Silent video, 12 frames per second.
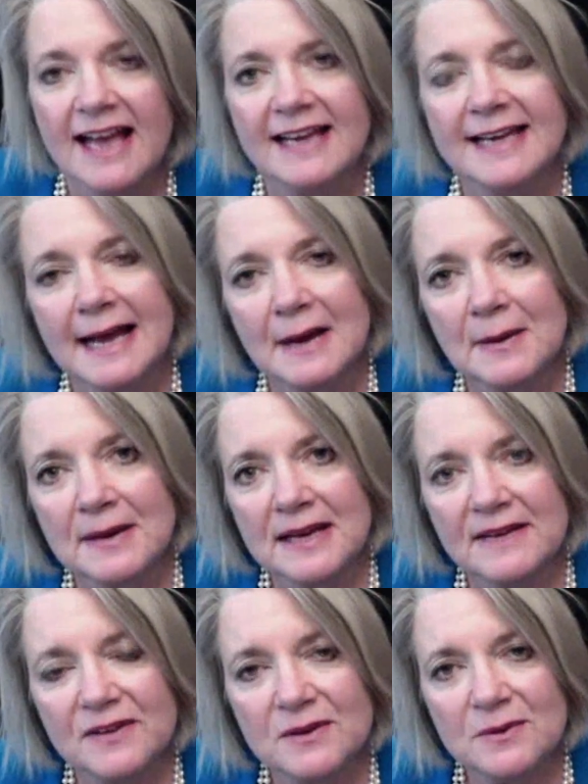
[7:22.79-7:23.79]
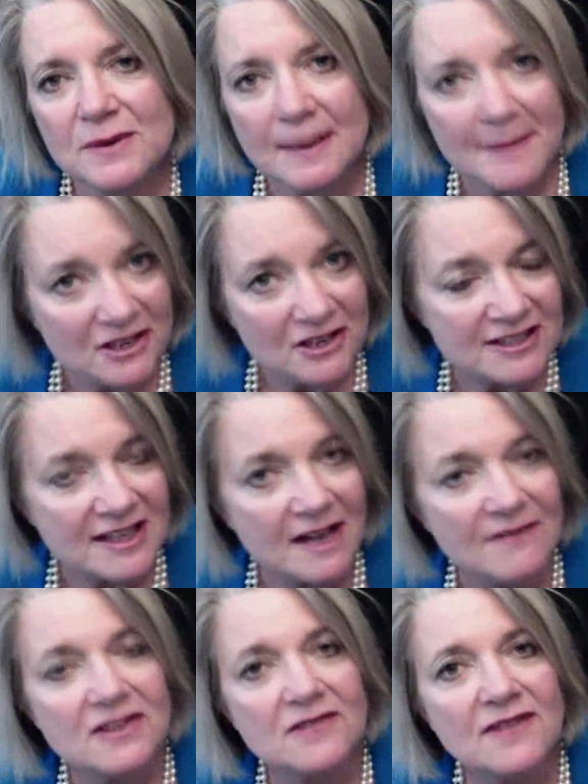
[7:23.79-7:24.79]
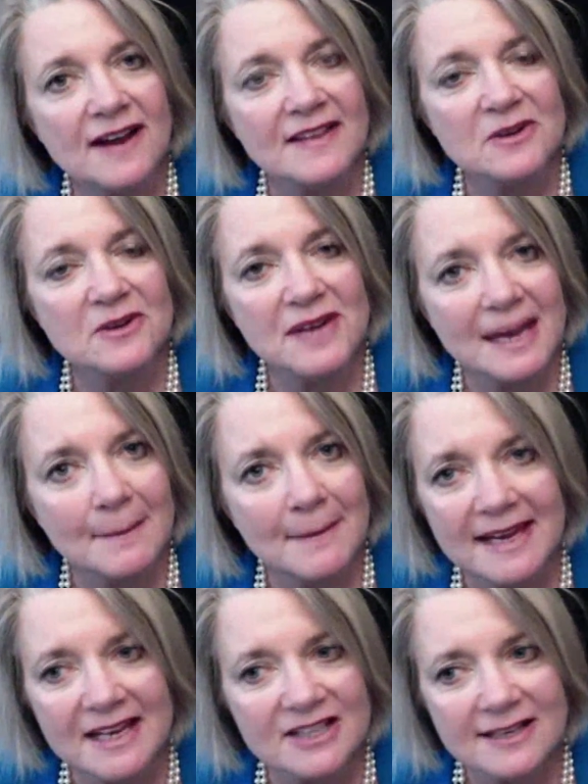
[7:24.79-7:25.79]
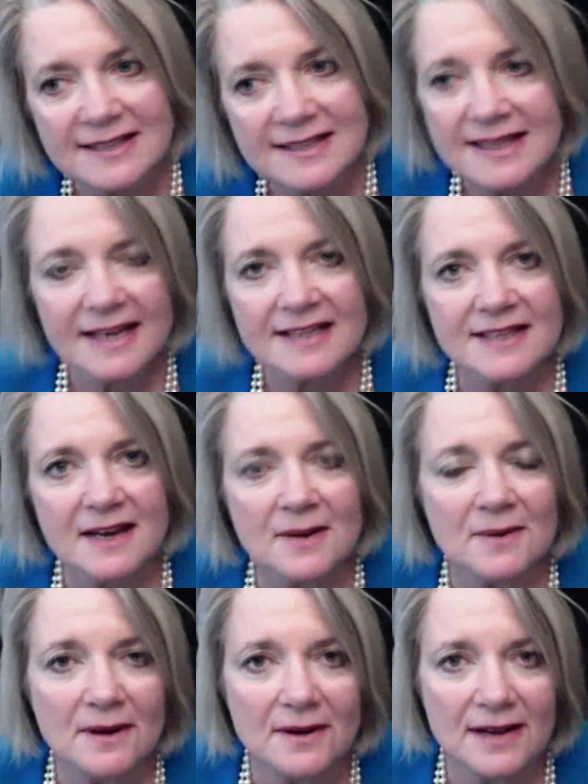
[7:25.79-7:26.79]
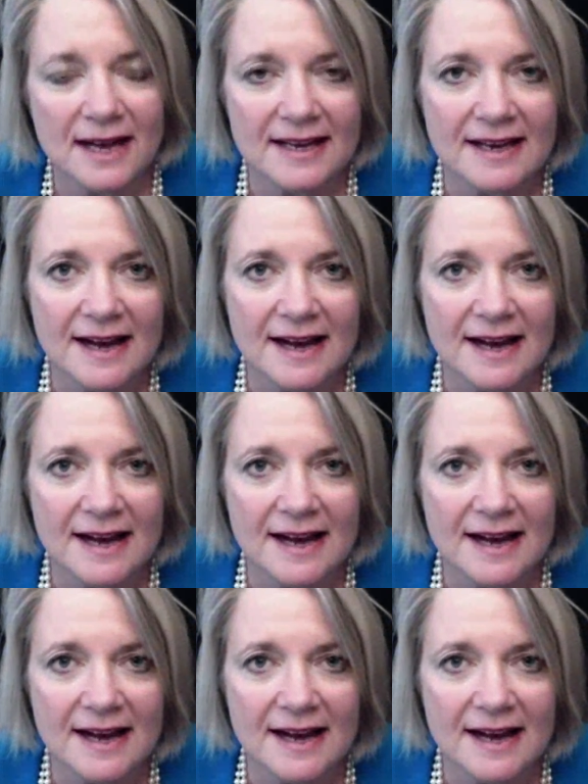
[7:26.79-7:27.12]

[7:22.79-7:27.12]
Now, if you commit yourself and you find that you can't make it, just let us know, okay?